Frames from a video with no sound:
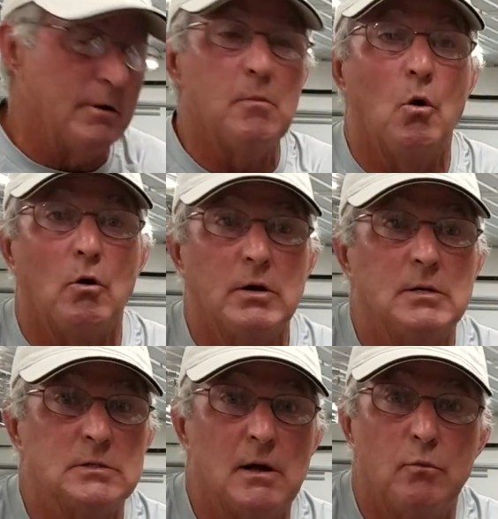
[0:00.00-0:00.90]
in the morning
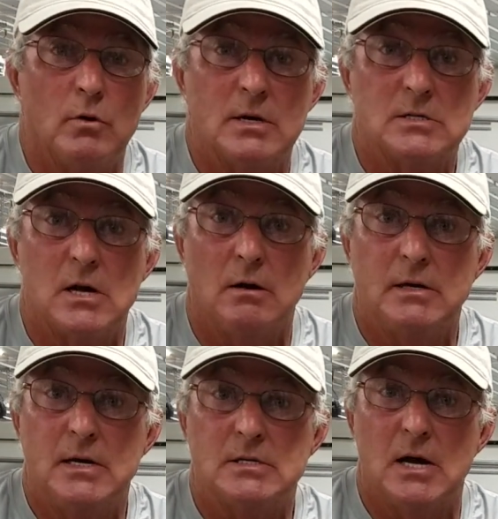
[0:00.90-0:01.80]
and stuff when the
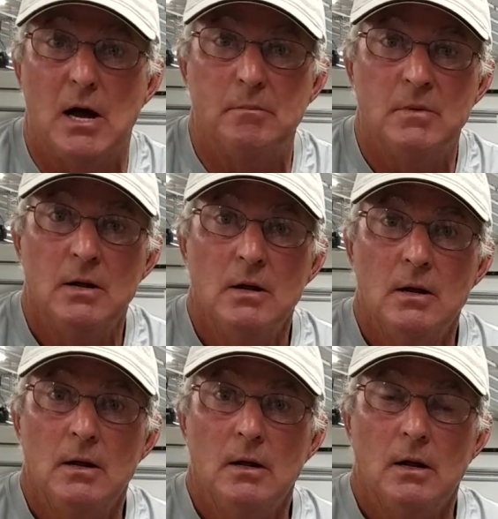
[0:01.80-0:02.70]
sun gets up,
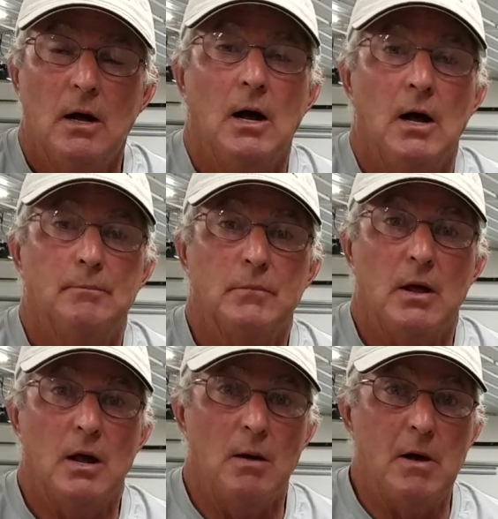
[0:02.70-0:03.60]
uh,
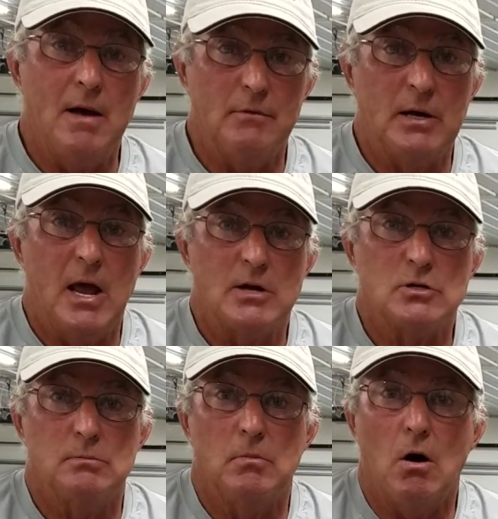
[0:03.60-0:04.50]
I'm having to catch
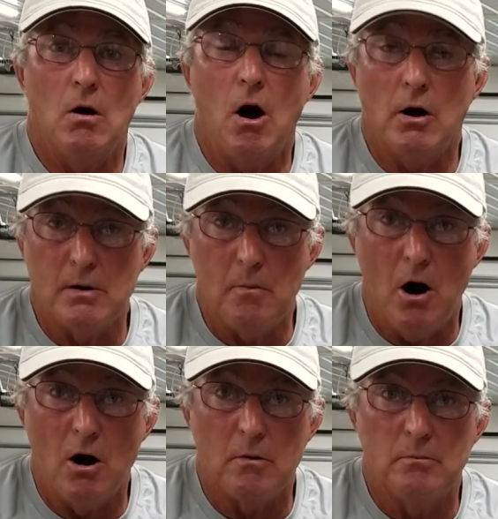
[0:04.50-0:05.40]
them on the
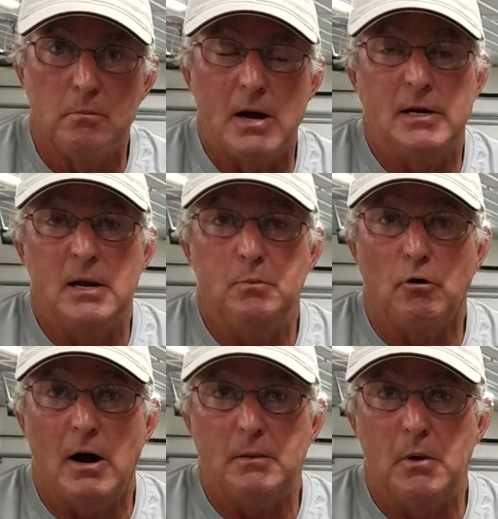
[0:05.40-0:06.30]
bottom. My deep
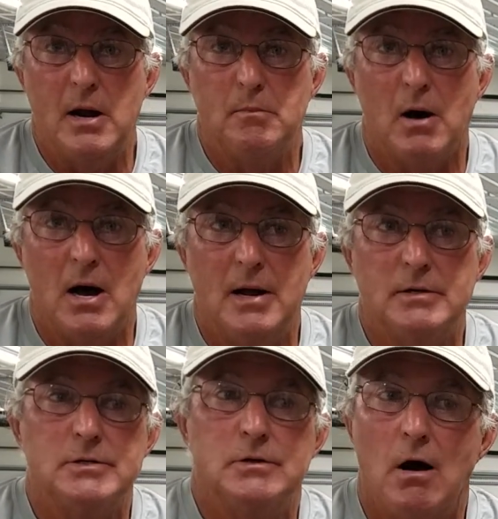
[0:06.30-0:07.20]
crankbait
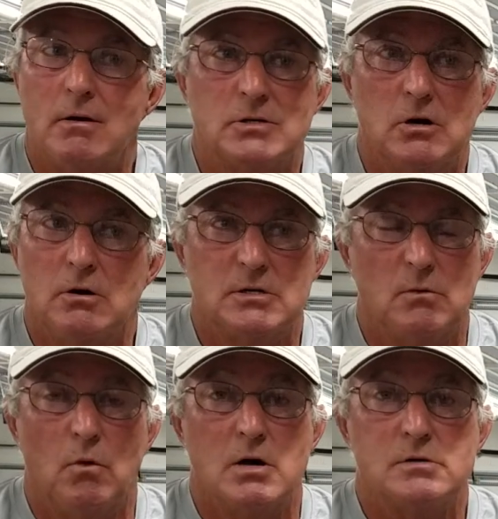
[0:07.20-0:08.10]
bite's not as good as
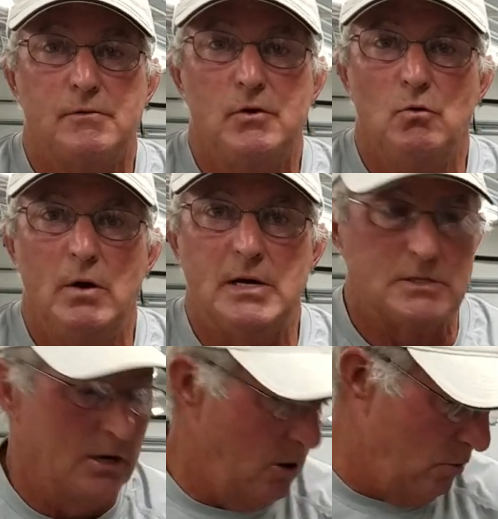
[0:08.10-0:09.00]
it was a few
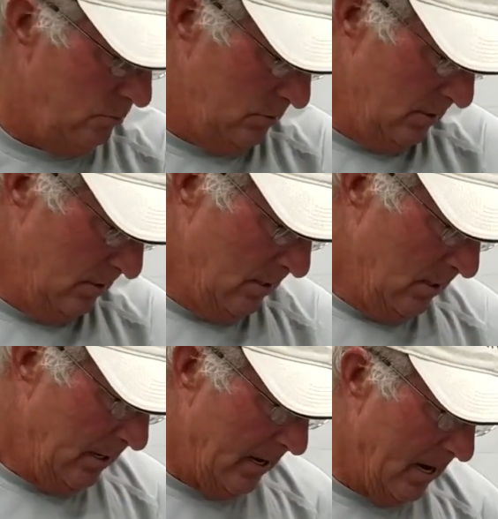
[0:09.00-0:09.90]
weeks ago.
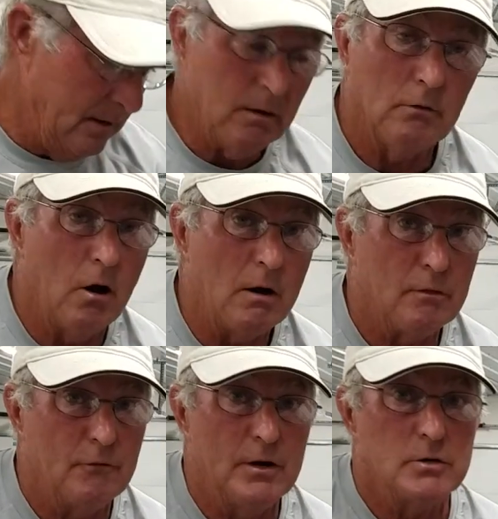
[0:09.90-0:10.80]
And a lot of
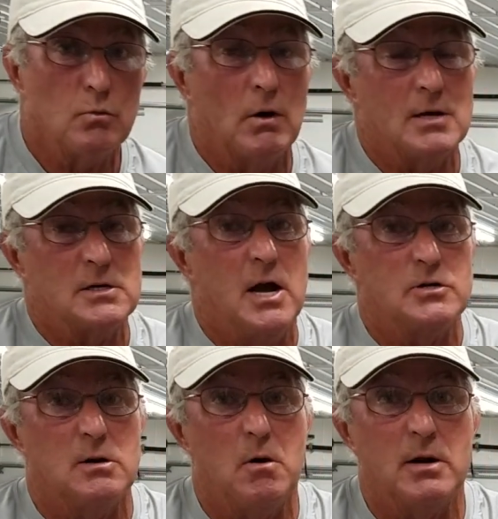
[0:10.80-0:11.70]
the fish, when I was
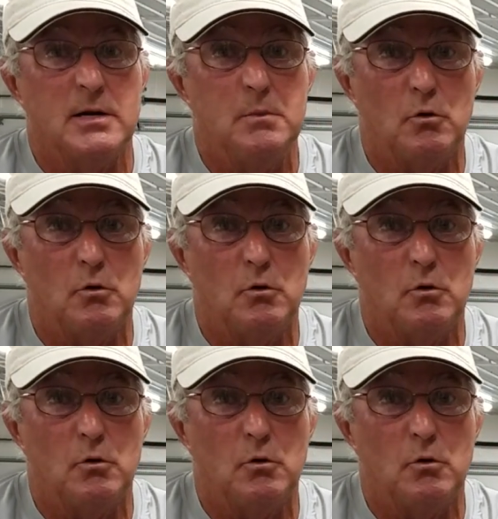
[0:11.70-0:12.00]
catching them on a deep